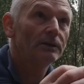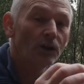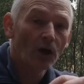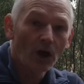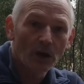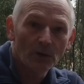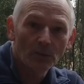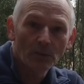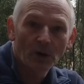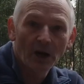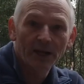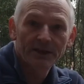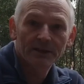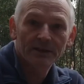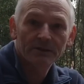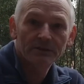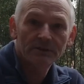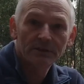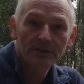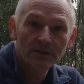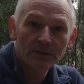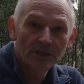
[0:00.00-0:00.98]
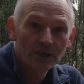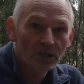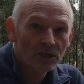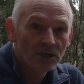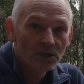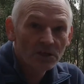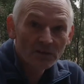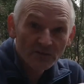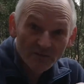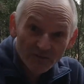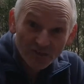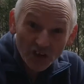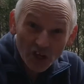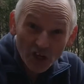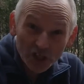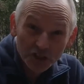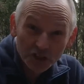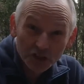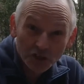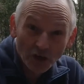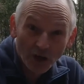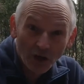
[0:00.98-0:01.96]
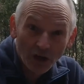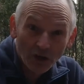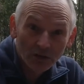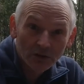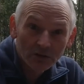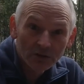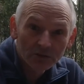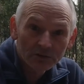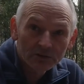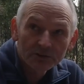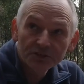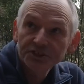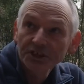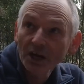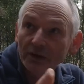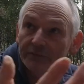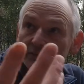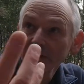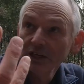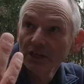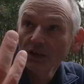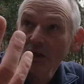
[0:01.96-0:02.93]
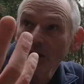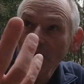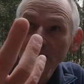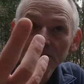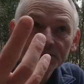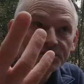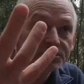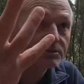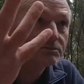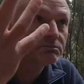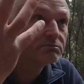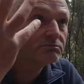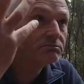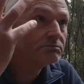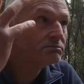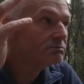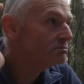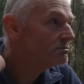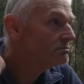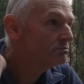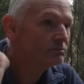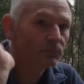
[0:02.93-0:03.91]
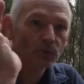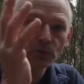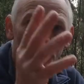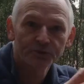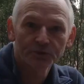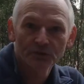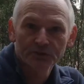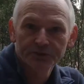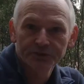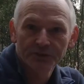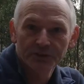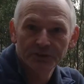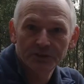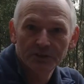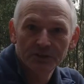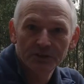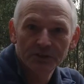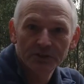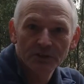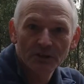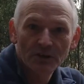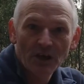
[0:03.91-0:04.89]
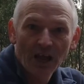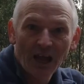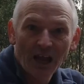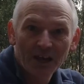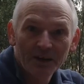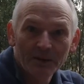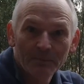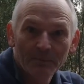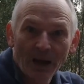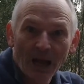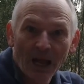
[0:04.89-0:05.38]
Lightweight, versatile, shove in logs, all sorts of things, under